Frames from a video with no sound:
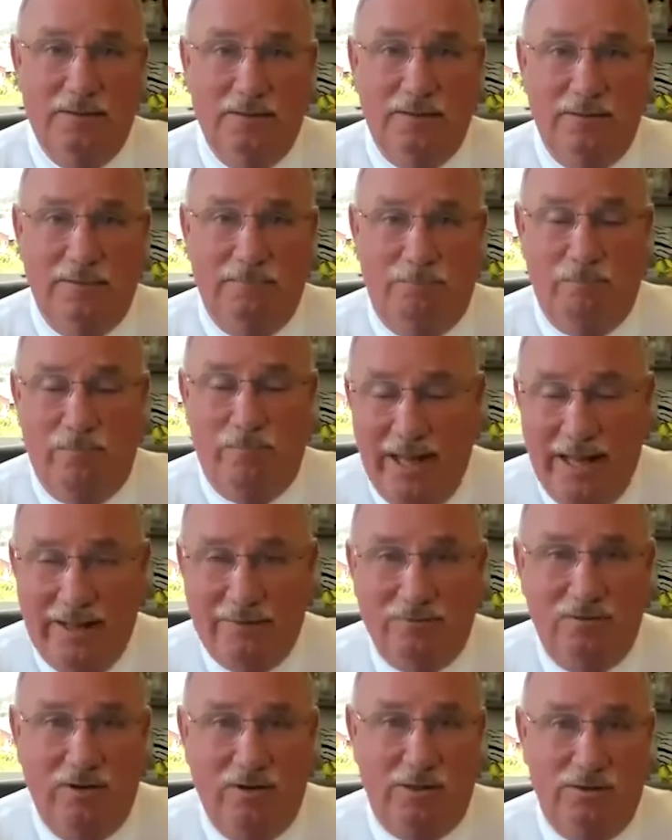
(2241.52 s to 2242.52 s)
That's
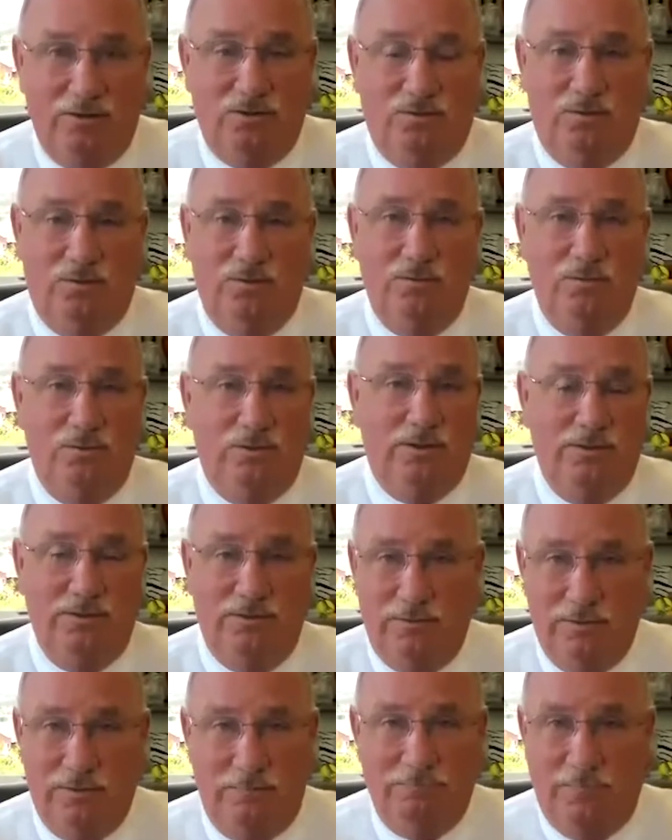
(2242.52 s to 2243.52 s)
not true, because
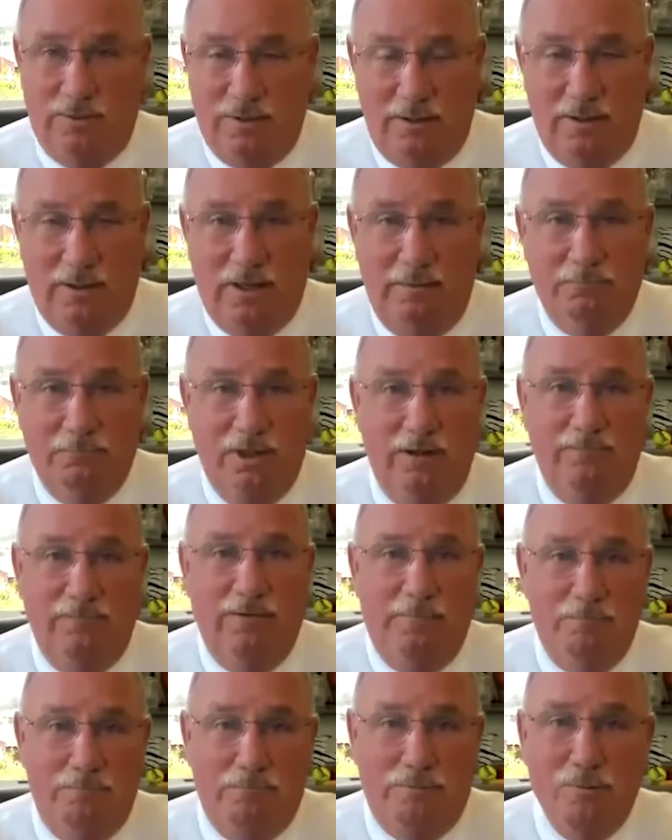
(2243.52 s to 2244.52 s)
I'm
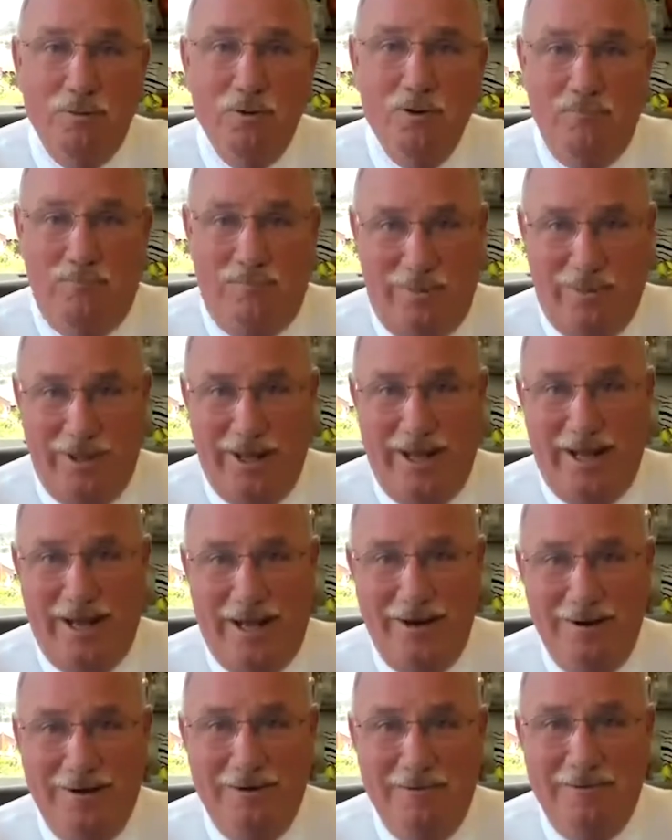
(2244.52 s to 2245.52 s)
living proof of that.
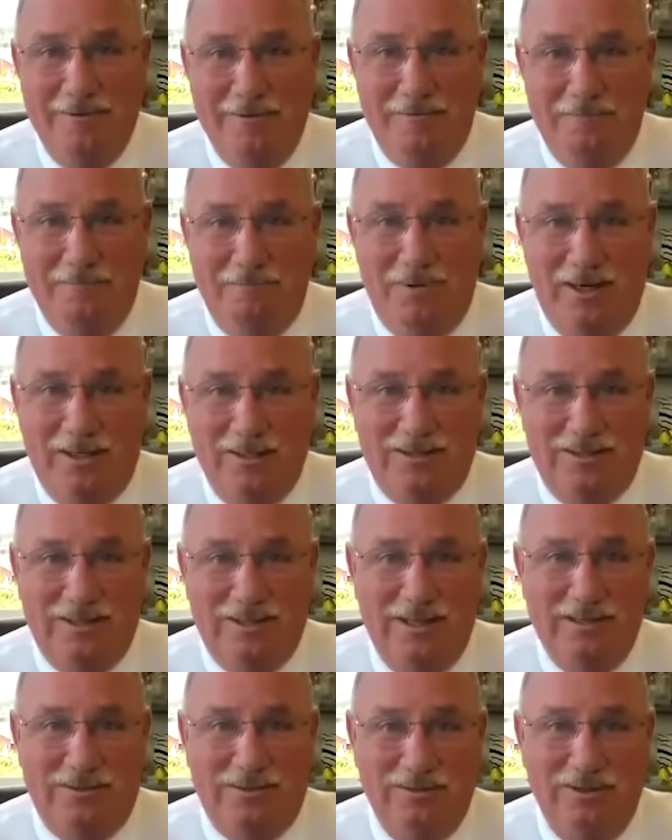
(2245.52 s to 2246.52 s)
But
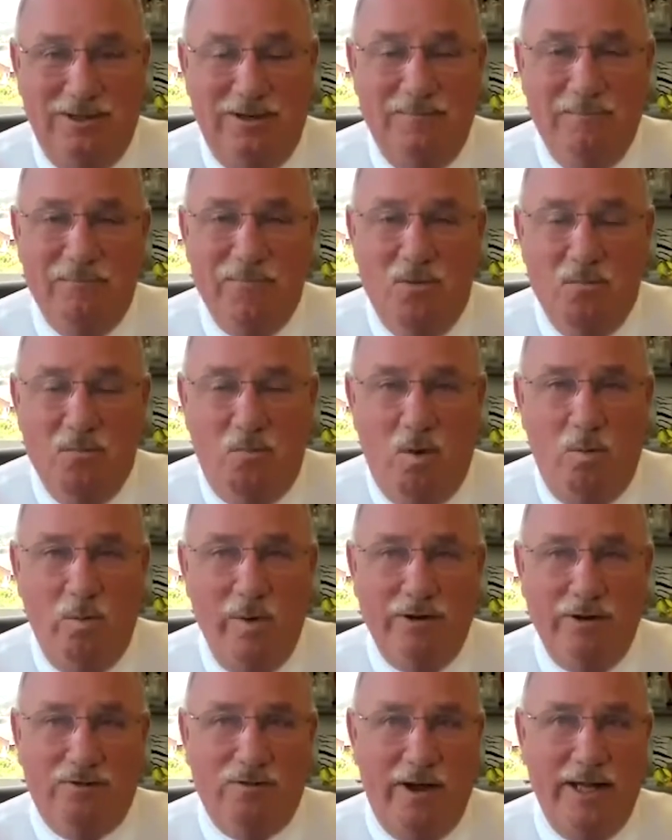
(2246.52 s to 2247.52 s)
essentially, what we
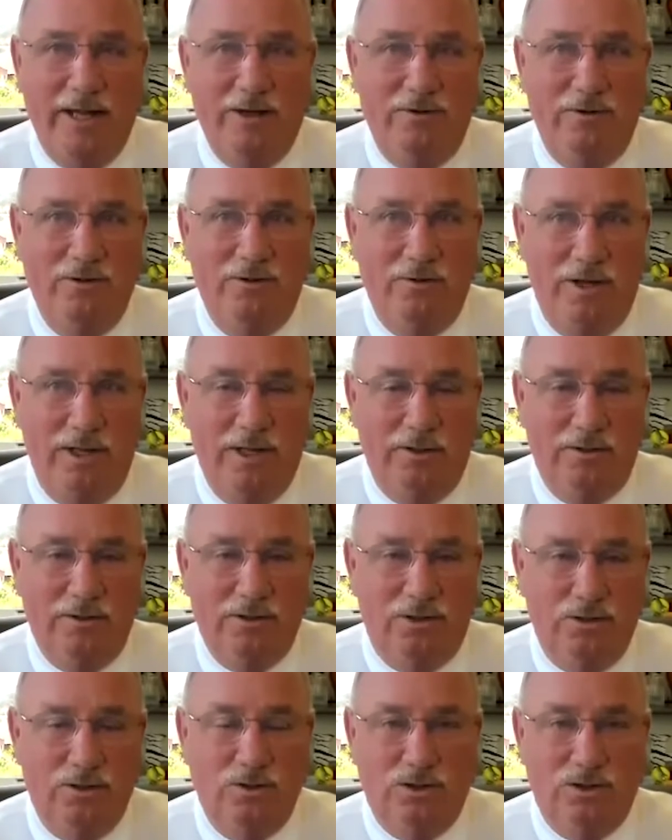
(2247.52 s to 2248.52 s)
try and do here is
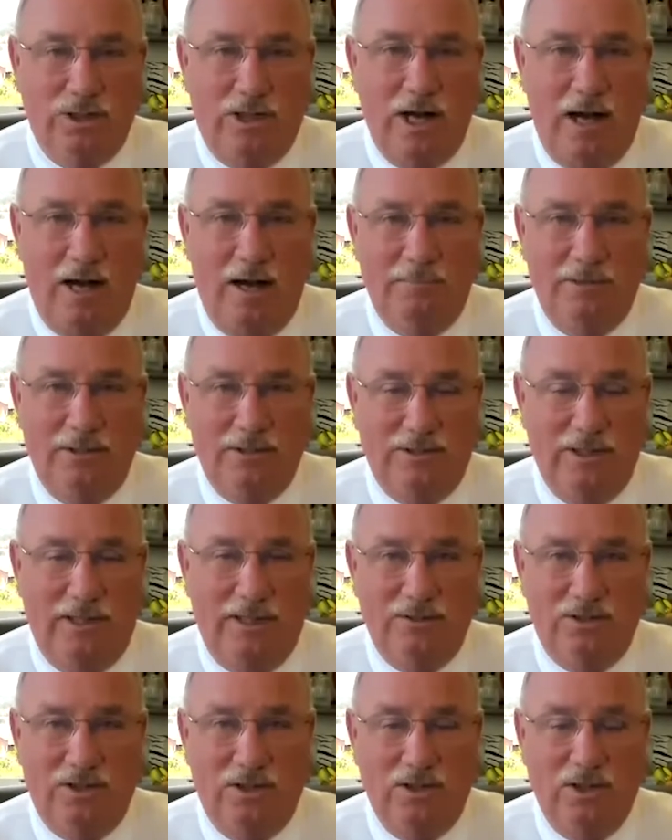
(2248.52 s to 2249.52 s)
using common
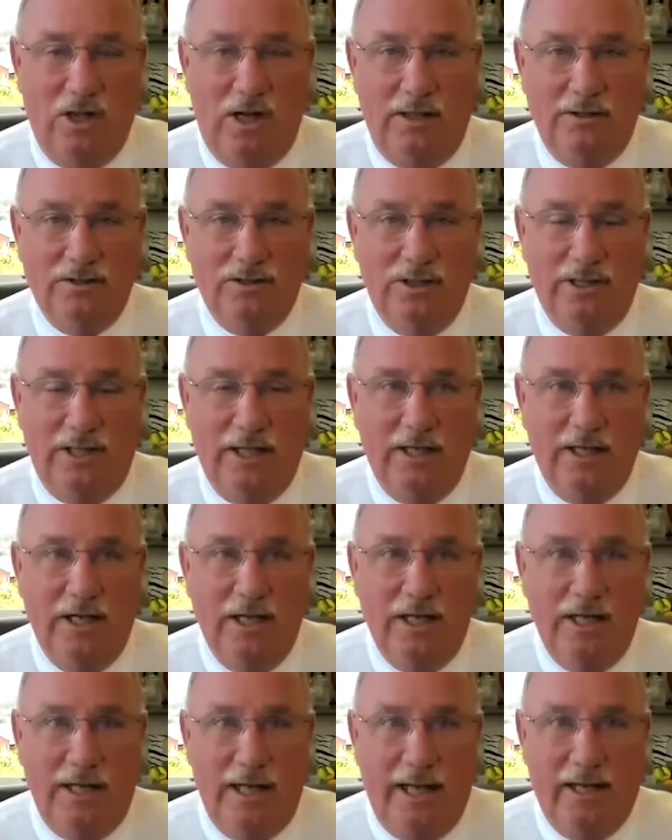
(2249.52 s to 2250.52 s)
sense and logic. And
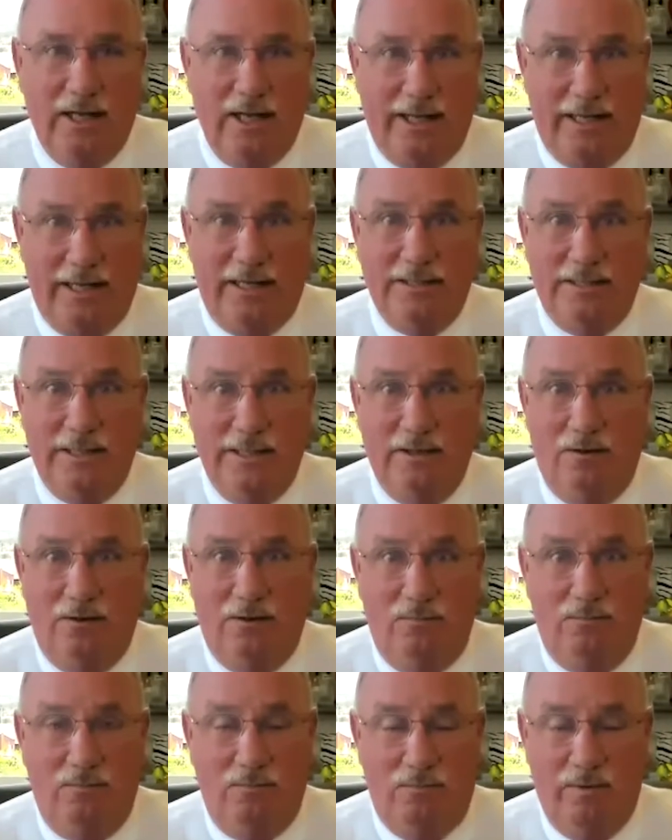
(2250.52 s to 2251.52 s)
like I
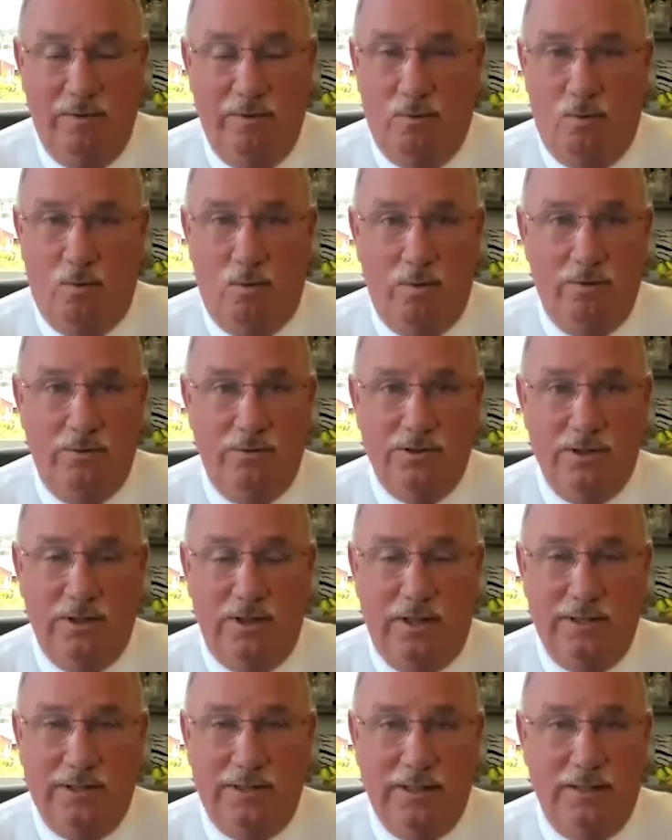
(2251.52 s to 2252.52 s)
tell reporters and
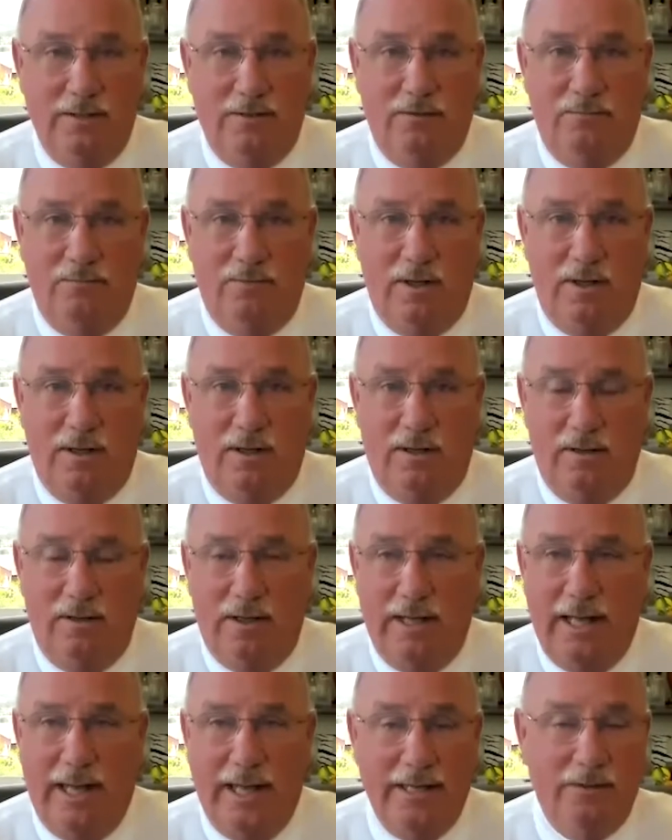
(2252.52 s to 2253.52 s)
I tell
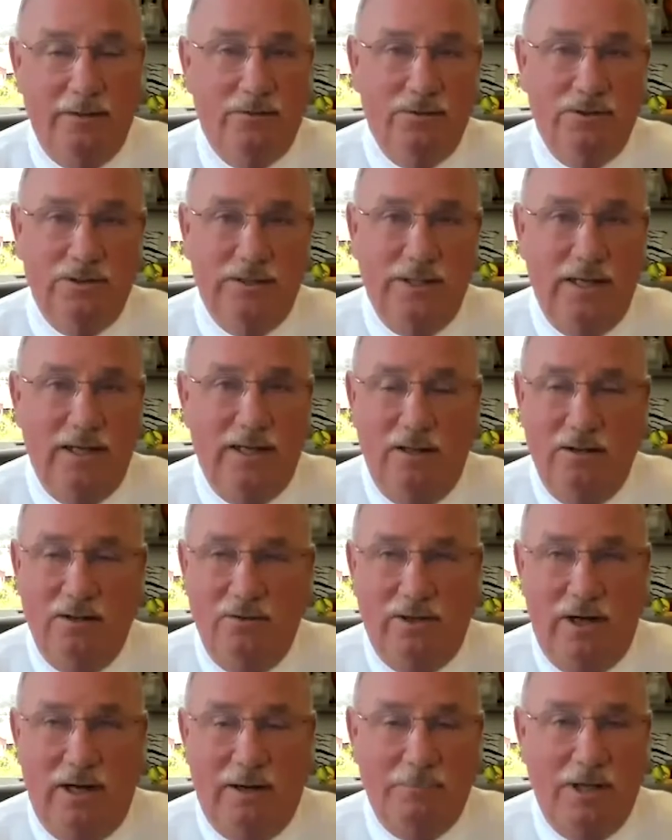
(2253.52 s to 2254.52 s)
anchors that, look,
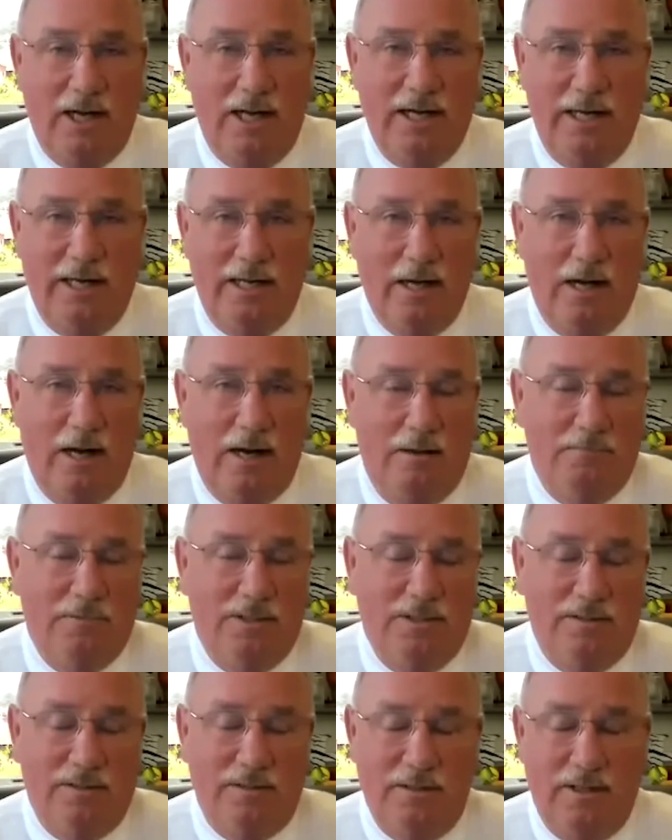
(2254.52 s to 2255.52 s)
I'm not an
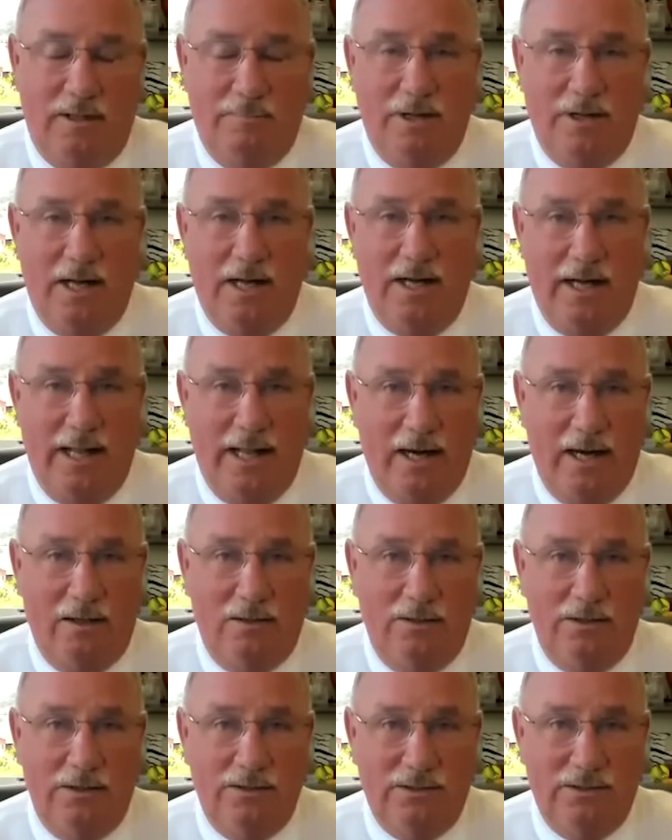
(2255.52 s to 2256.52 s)
economist. I'm not an
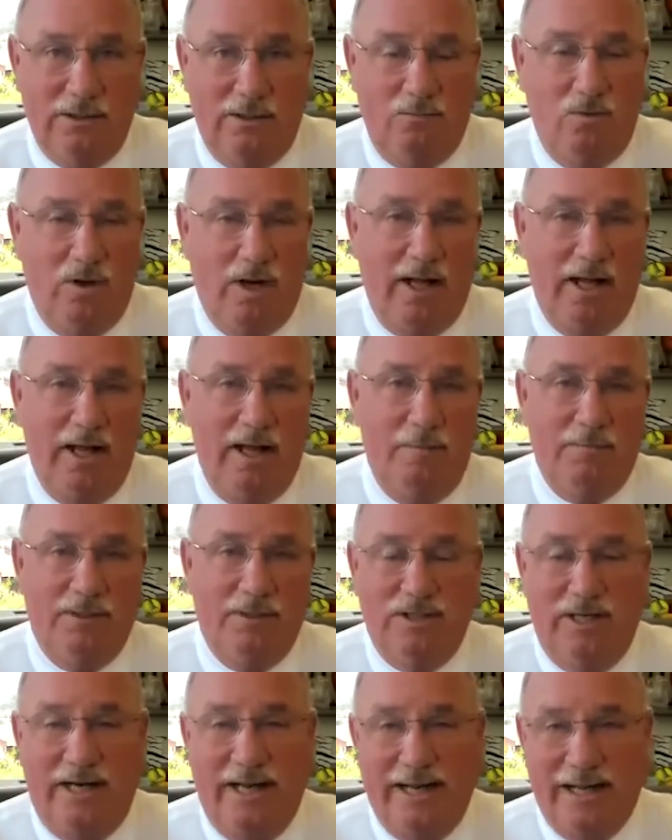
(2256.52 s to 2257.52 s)
analyst. What I am is
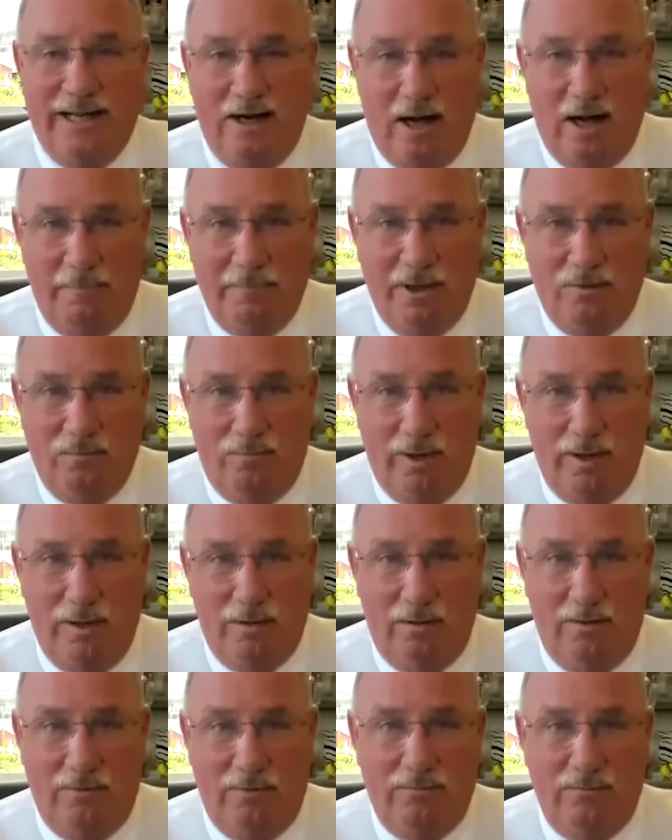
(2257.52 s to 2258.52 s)
an economic realist.